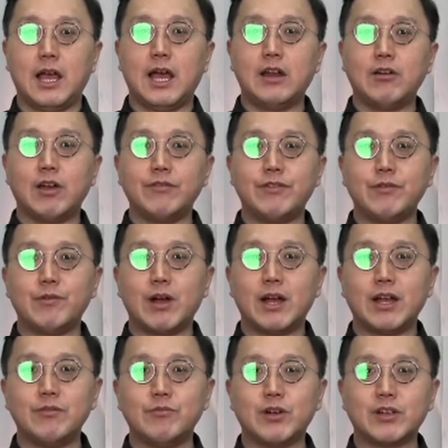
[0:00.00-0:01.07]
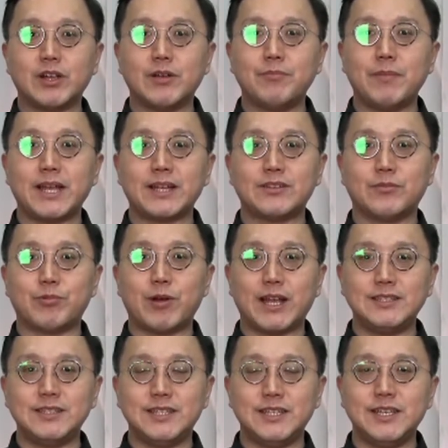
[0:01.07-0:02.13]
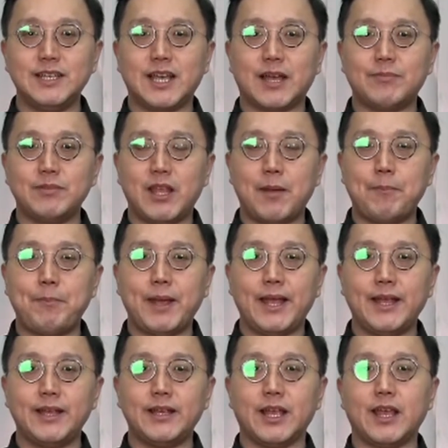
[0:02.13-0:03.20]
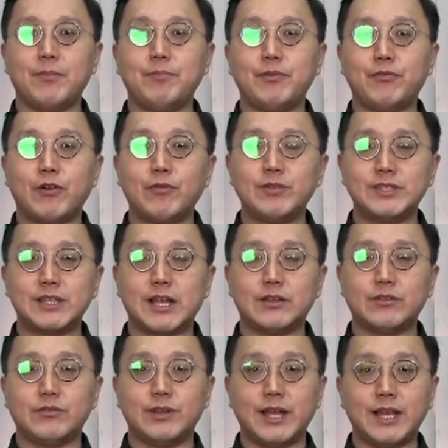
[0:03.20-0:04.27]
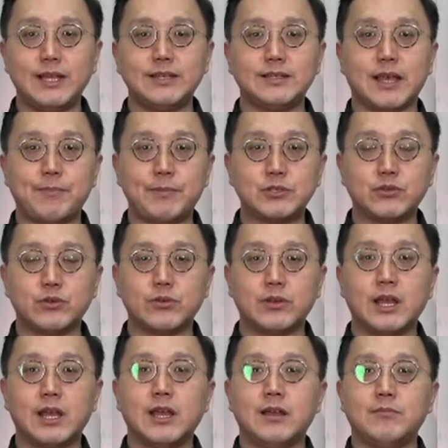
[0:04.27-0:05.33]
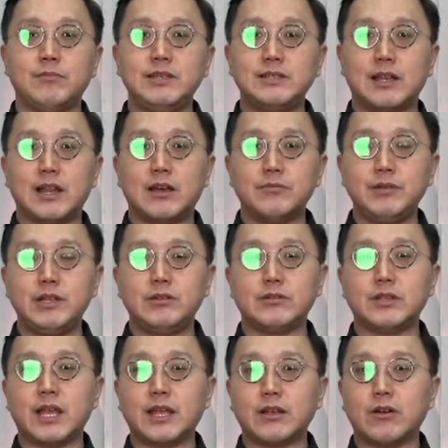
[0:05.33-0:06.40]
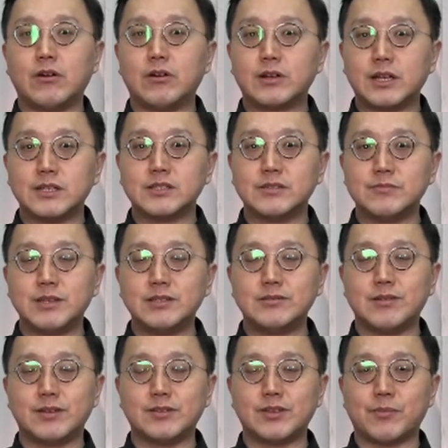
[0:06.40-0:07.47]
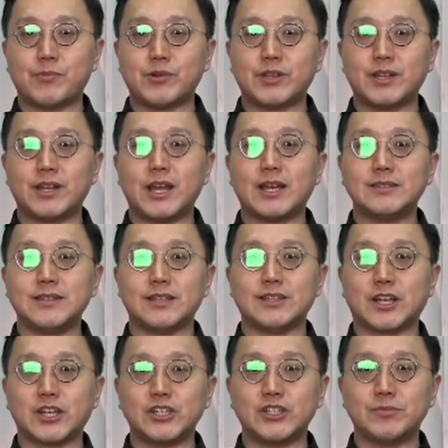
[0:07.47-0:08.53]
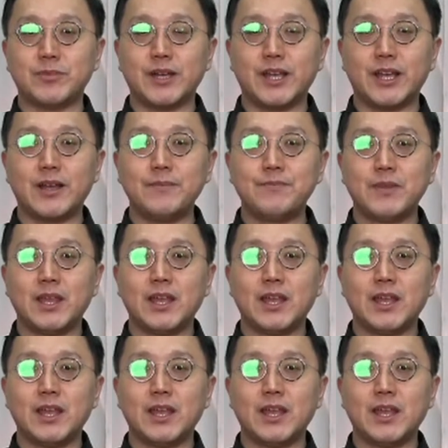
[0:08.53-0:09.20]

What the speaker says: Hello everyone, welcome back to Price Tea. I'm Kim Peng, and before we start today's episode, please allow me to thank all customers who have supported us at Takashimaya